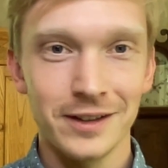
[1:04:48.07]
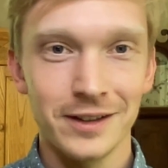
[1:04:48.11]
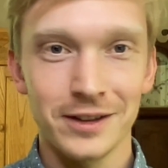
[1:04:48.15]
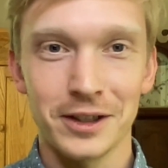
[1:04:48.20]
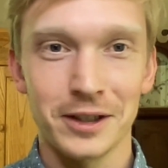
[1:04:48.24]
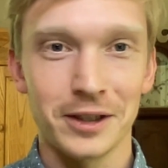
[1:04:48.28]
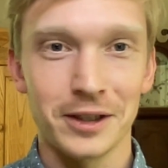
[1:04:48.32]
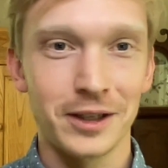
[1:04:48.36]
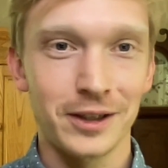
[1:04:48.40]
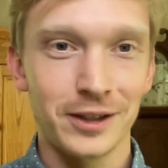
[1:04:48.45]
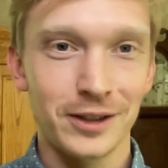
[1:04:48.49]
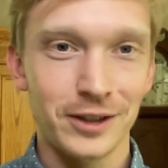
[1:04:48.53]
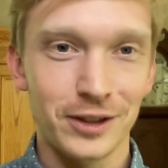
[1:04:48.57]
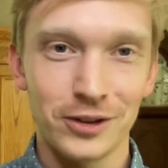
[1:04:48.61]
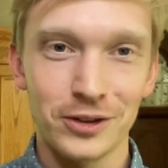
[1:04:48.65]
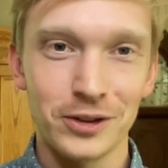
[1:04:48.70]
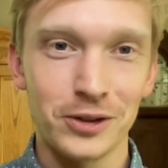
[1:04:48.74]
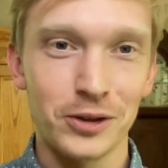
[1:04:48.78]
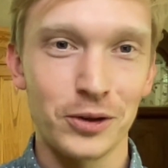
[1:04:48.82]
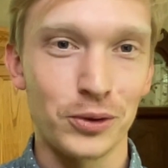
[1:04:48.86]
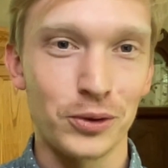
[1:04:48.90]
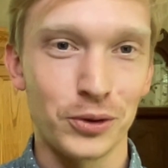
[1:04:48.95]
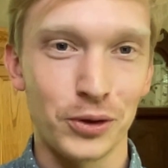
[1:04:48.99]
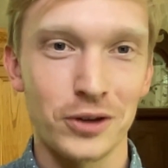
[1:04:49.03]
like
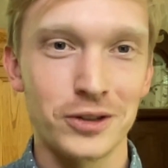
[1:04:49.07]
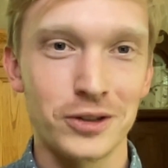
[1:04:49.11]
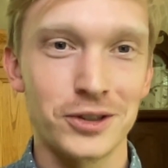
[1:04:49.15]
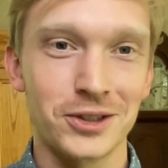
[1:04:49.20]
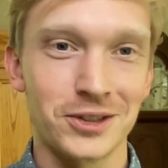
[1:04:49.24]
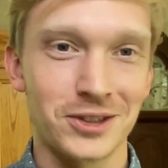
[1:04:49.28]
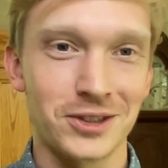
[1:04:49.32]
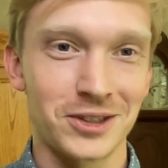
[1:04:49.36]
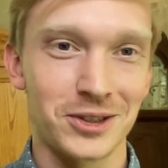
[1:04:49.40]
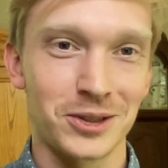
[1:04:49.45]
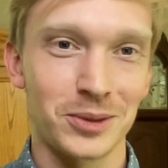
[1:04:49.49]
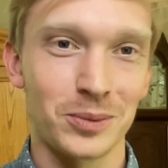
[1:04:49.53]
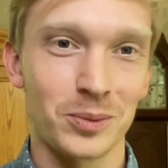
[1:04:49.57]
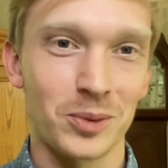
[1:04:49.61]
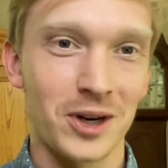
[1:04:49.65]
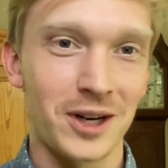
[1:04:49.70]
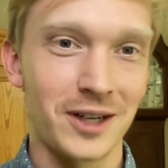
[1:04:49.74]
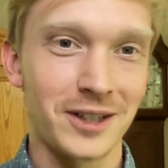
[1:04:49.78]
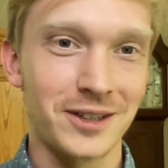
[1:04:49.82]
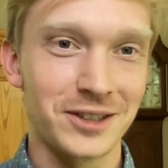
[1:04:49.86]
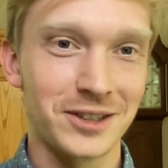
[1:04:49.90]
clinical narcissism, right?